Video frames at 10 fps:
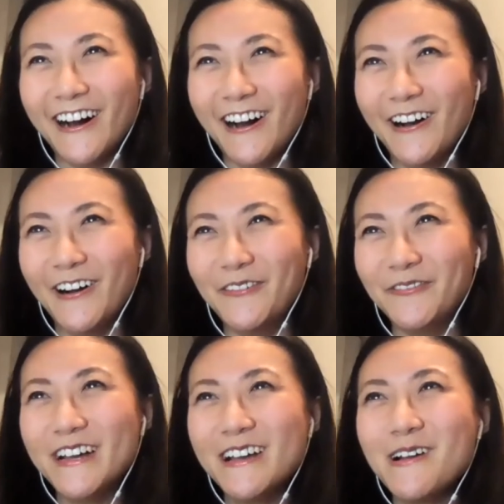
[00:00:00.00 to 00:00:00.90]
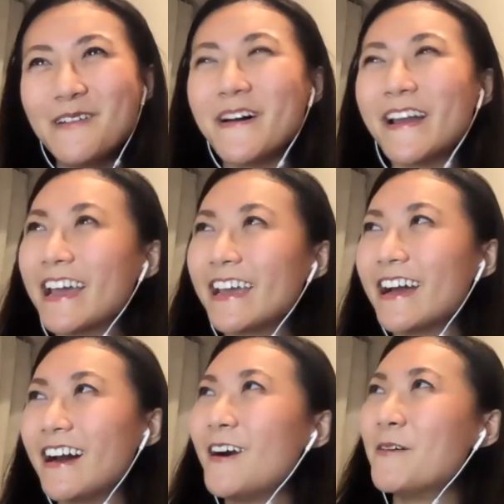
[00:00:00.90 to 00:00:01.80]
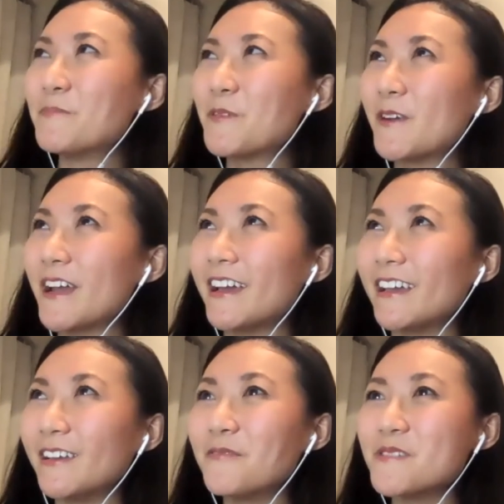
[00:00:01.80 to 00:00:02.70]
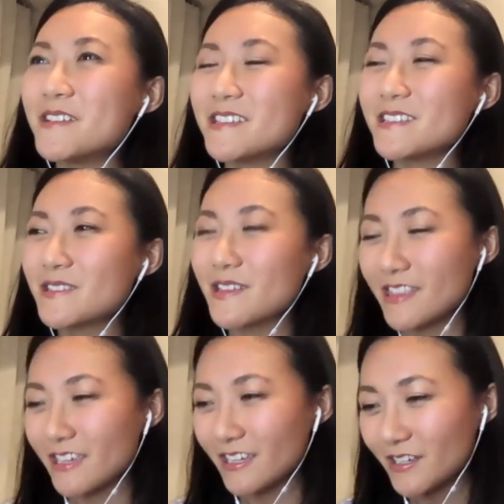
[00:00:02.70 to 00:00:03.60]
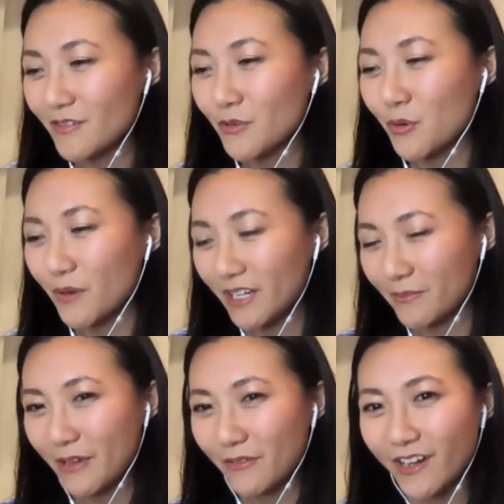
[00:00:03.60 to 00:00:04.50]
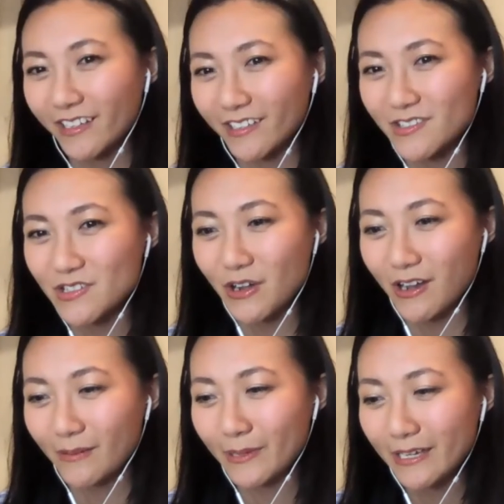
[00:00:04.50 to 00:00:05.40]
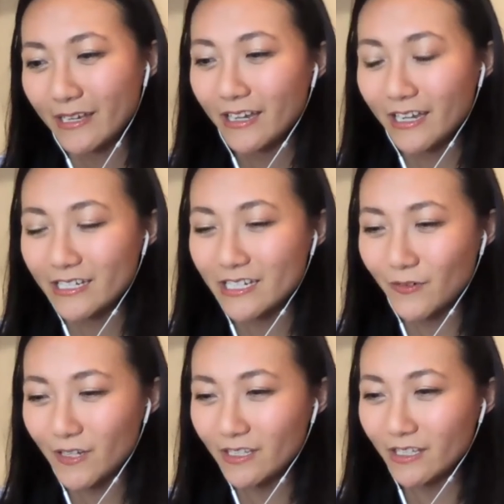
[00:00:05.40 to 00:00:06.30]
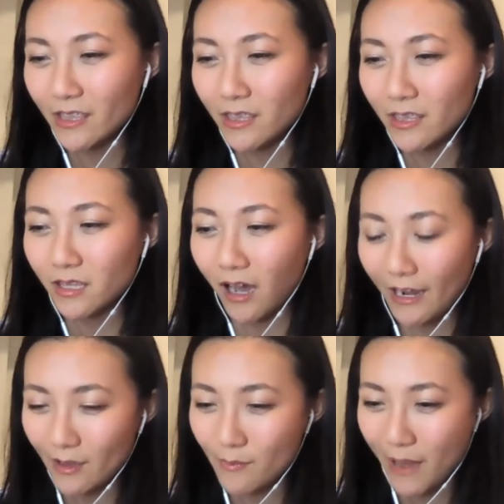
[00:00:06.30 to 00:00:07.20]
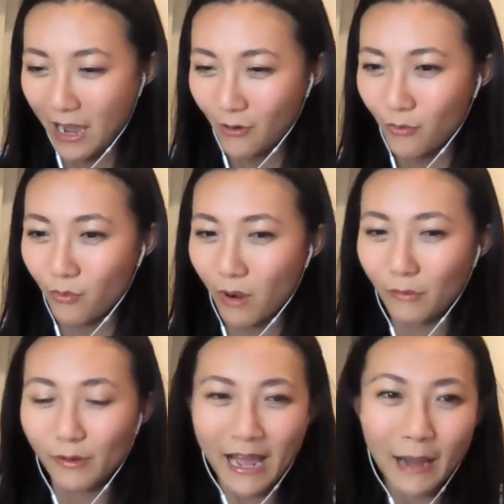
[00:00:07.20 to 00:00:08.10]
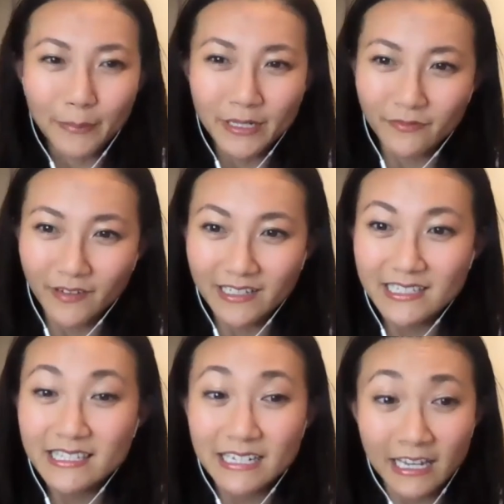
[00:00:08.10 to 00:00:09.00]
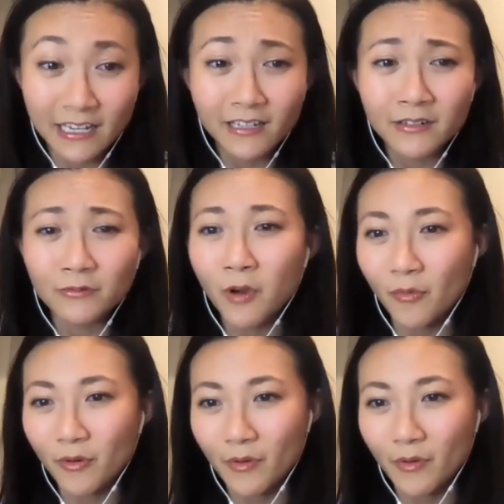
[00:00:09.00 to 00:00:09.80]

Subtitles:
um, but when I was thinking of quitting my finance job, I definitely thought about what would happen if I stayed and what would